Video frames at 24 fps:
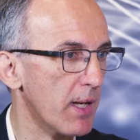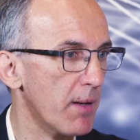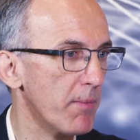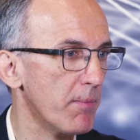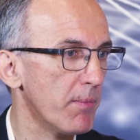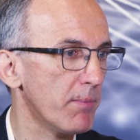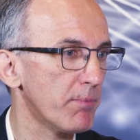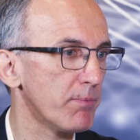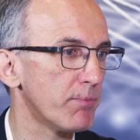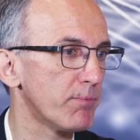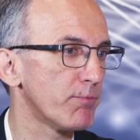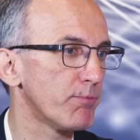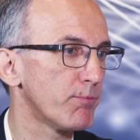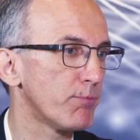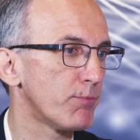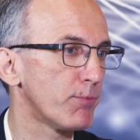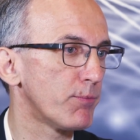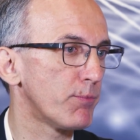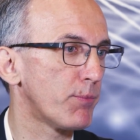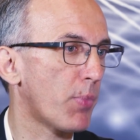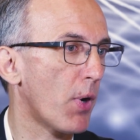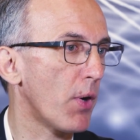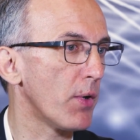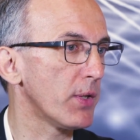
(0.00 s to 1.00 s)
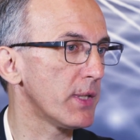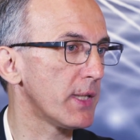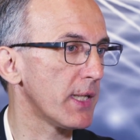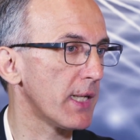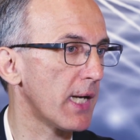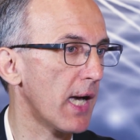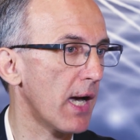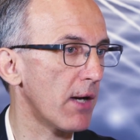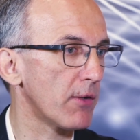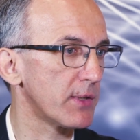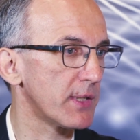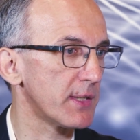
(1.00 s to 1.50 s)
I'm
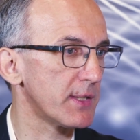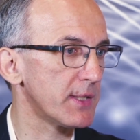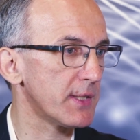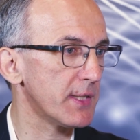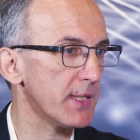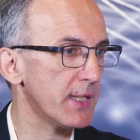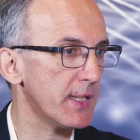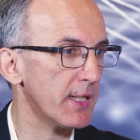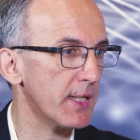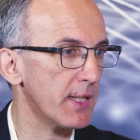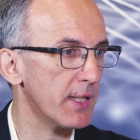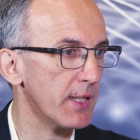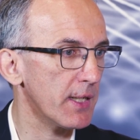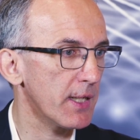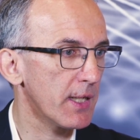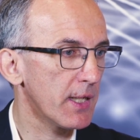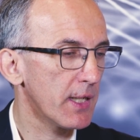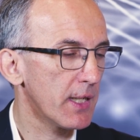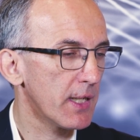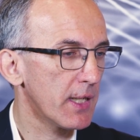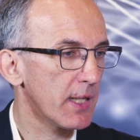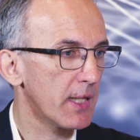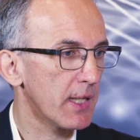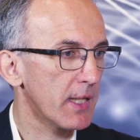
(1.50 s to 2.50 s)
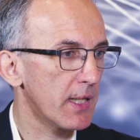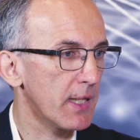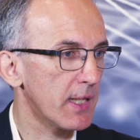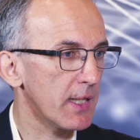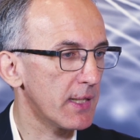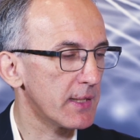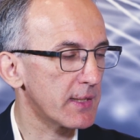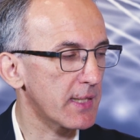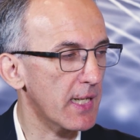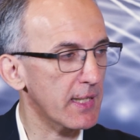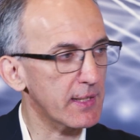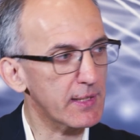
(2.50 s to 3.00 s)
pointing out this year
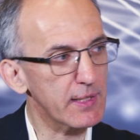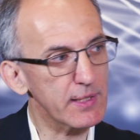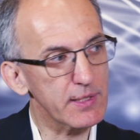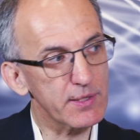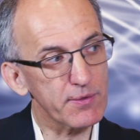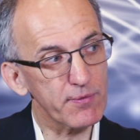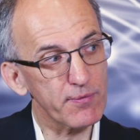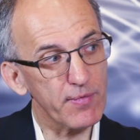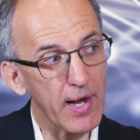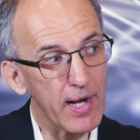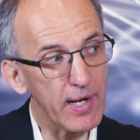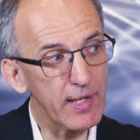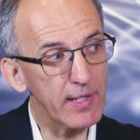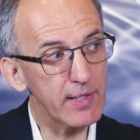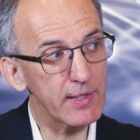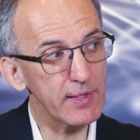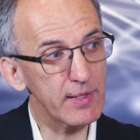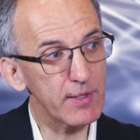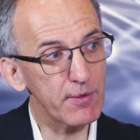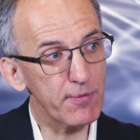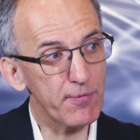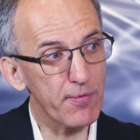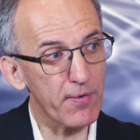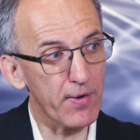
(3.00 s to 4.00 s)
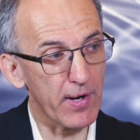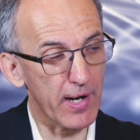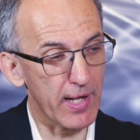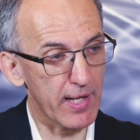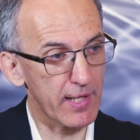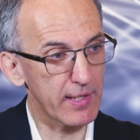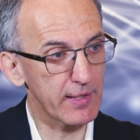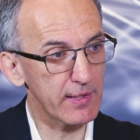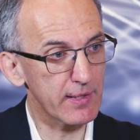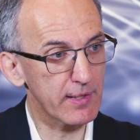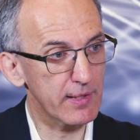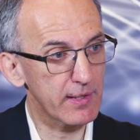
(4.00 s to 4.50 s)
is that it's very
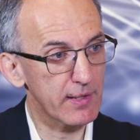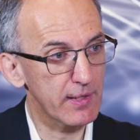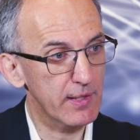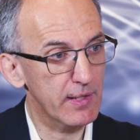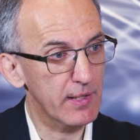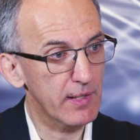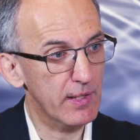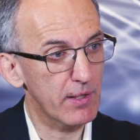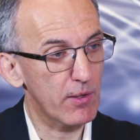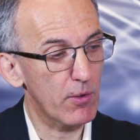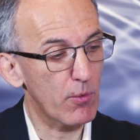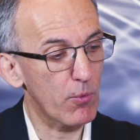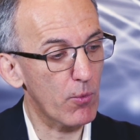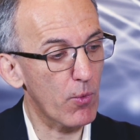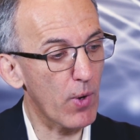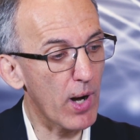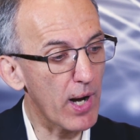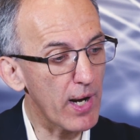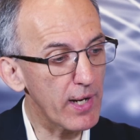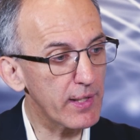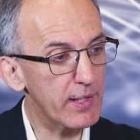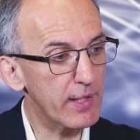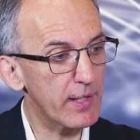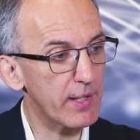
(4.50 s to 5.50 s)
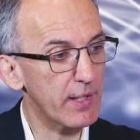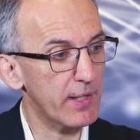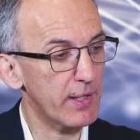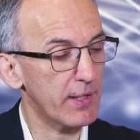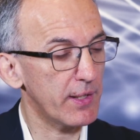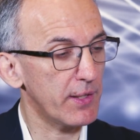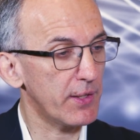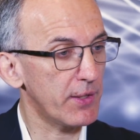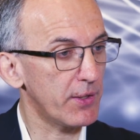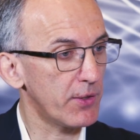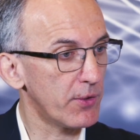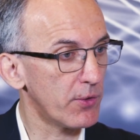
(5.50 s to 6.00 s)
different
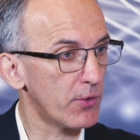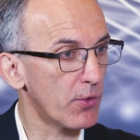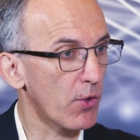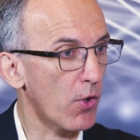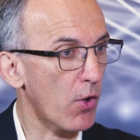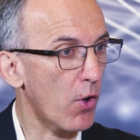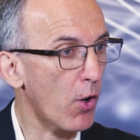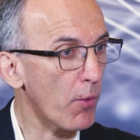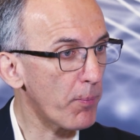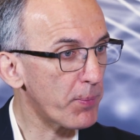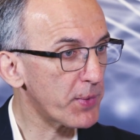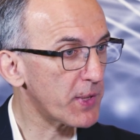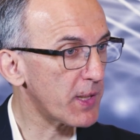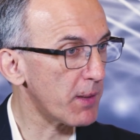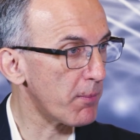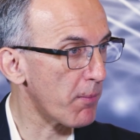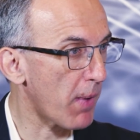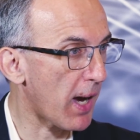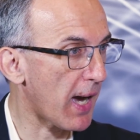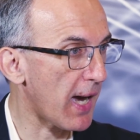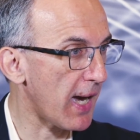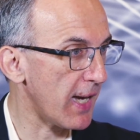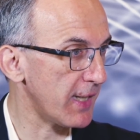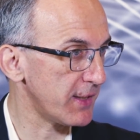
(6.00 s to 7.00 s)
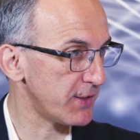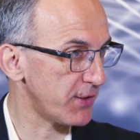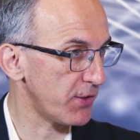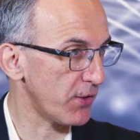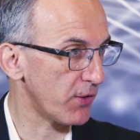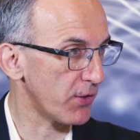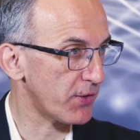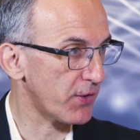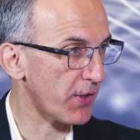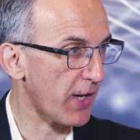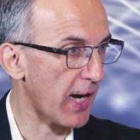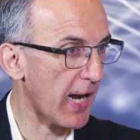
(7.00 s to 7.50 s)
whether you optimize
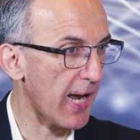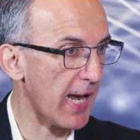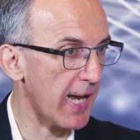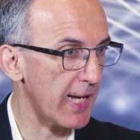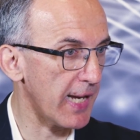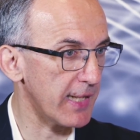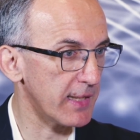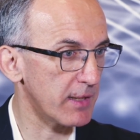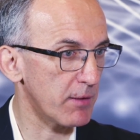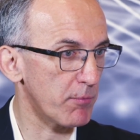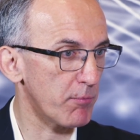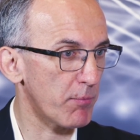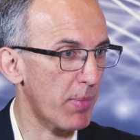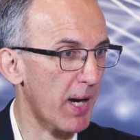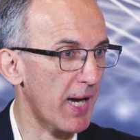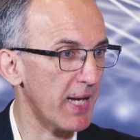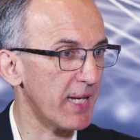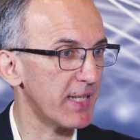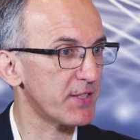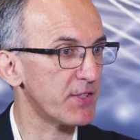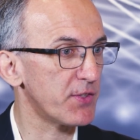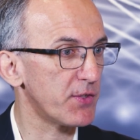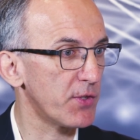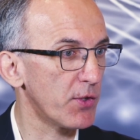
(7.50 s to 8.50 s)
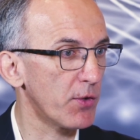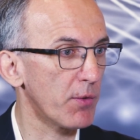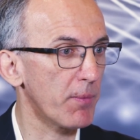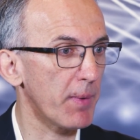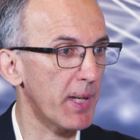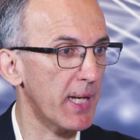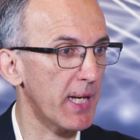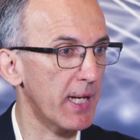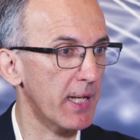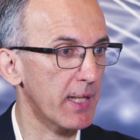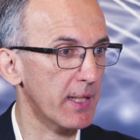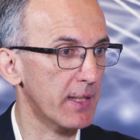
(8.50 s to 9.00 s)
your trade by
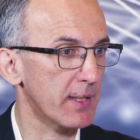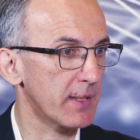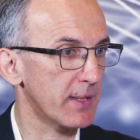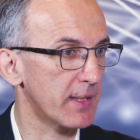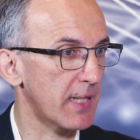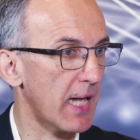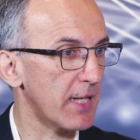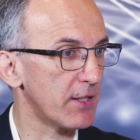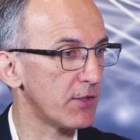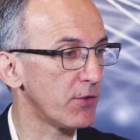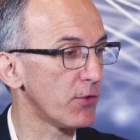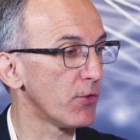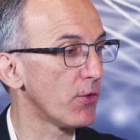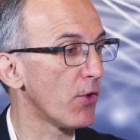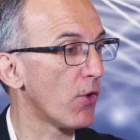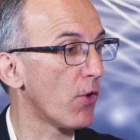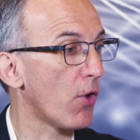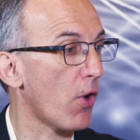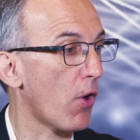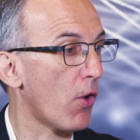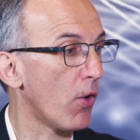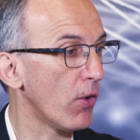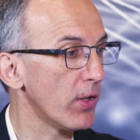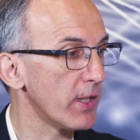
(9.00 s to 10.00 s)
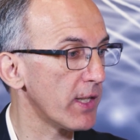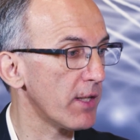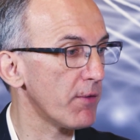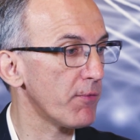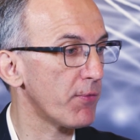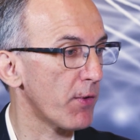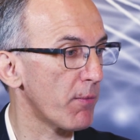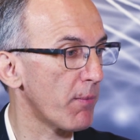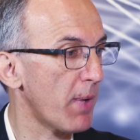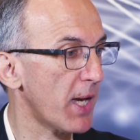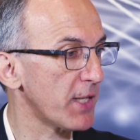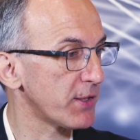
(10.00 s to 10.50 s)
assuming that you know all the
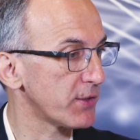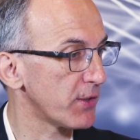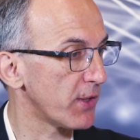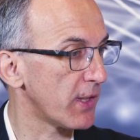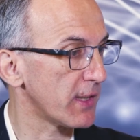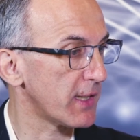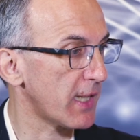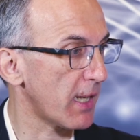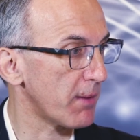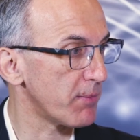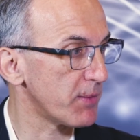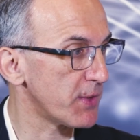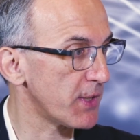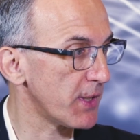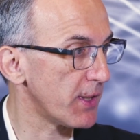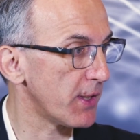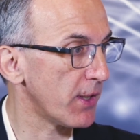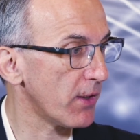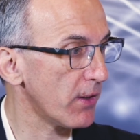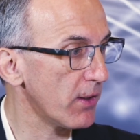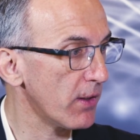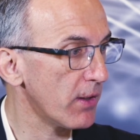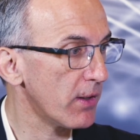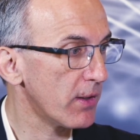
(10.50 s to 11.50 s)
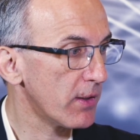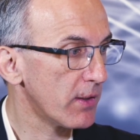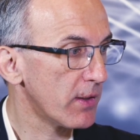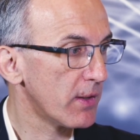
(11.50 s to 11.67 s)
information at time zero